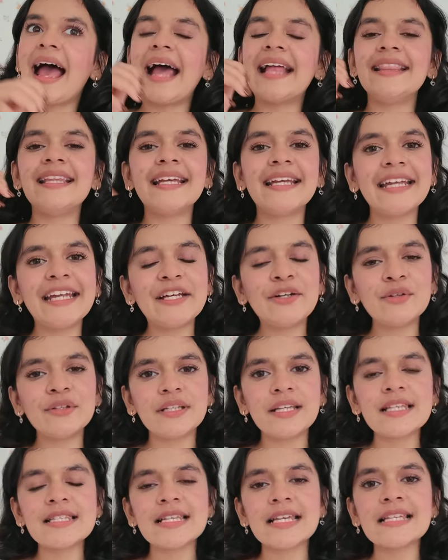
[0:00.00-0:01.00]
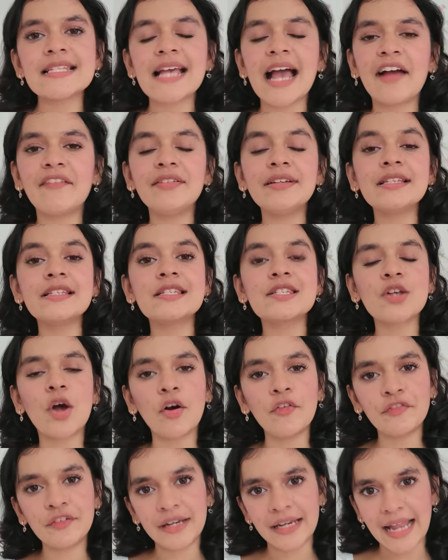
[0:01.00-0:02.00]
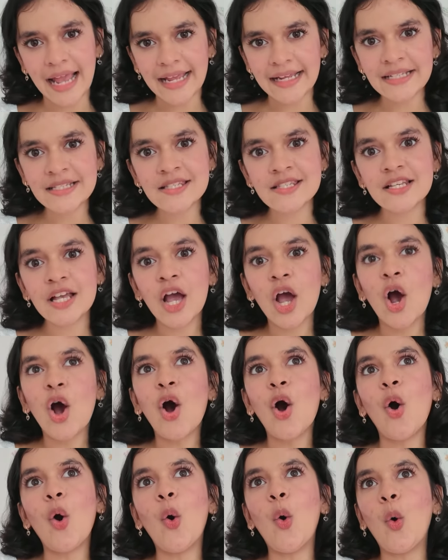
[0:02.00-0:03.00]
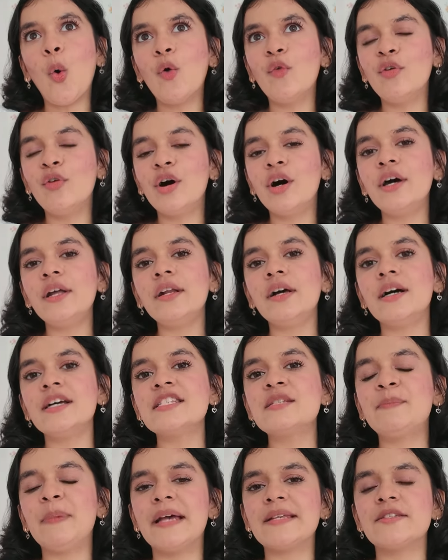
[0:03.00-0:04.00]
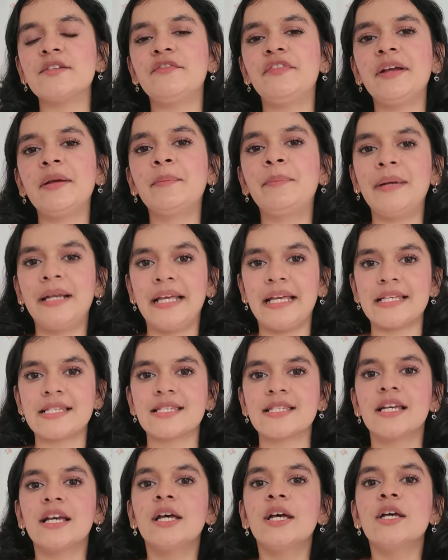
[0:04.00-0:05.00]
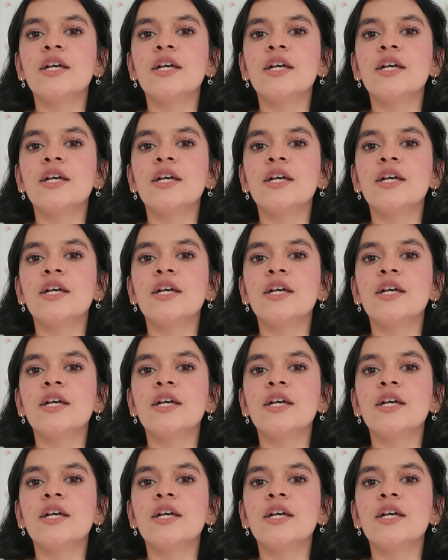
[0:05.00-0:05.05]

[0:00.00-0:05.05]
And the key to this is having soft lights over a specific place.